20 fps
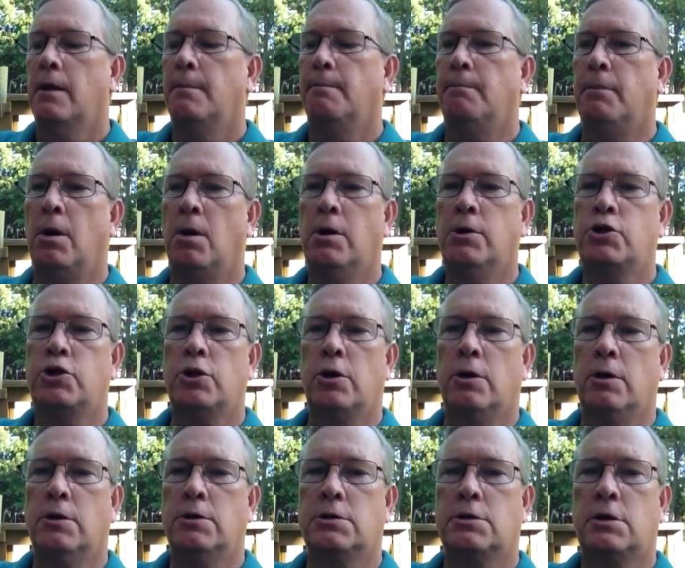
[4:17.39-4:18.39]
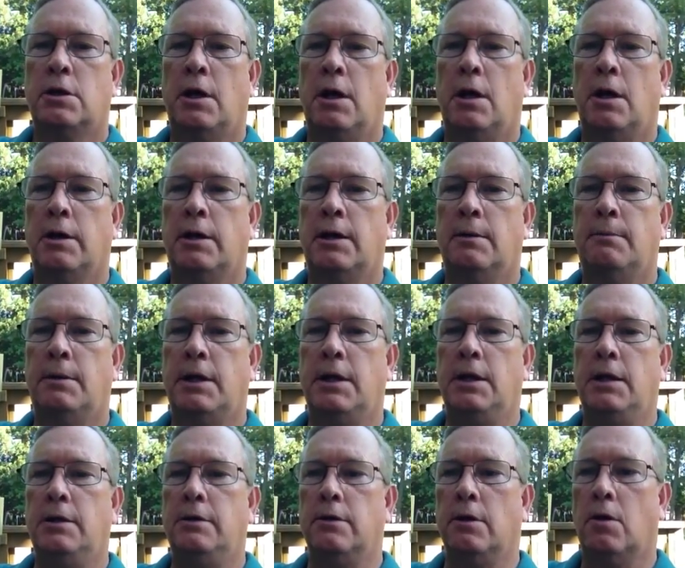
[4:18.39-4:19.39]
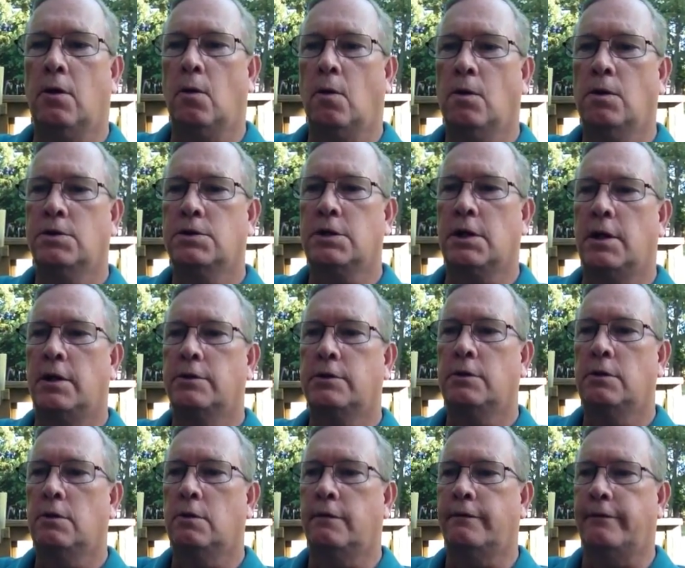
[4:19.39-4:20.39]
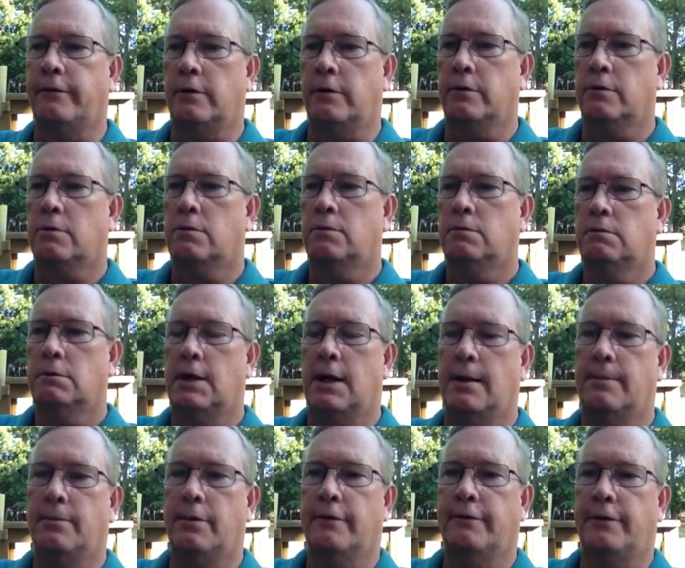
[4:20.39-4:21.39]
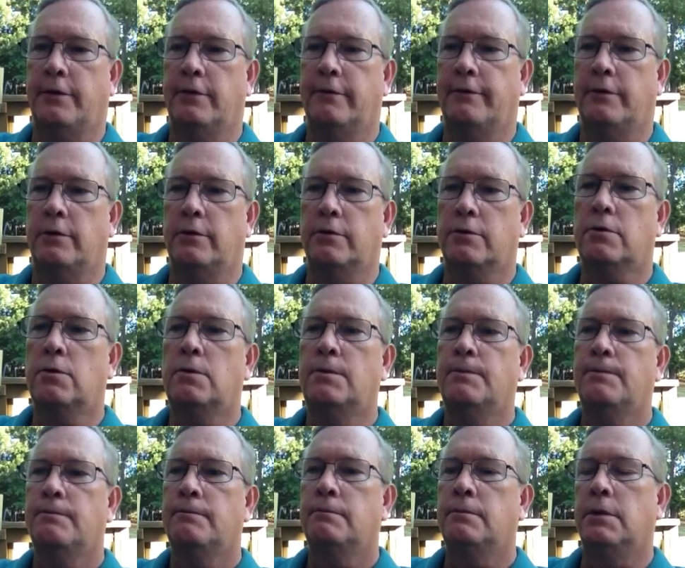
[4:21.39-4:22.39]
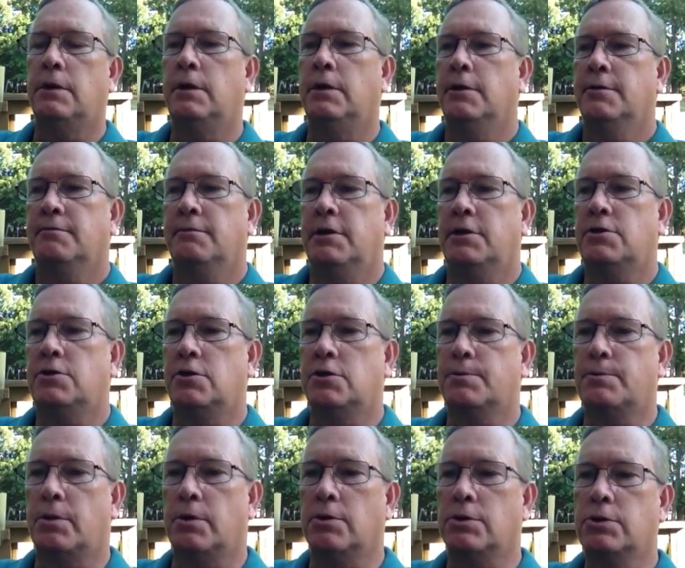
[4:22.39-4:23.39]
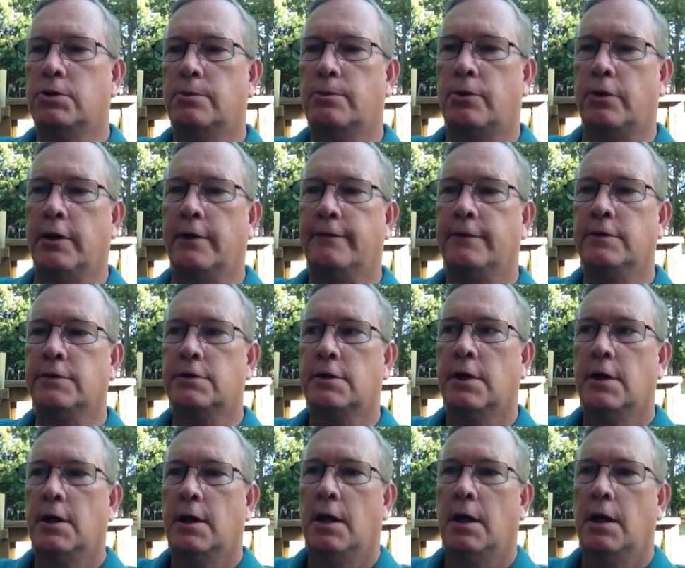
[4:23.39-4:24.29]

Bar charts can be either horizontal or vertical. I prefer vertical, but that's just personal preference.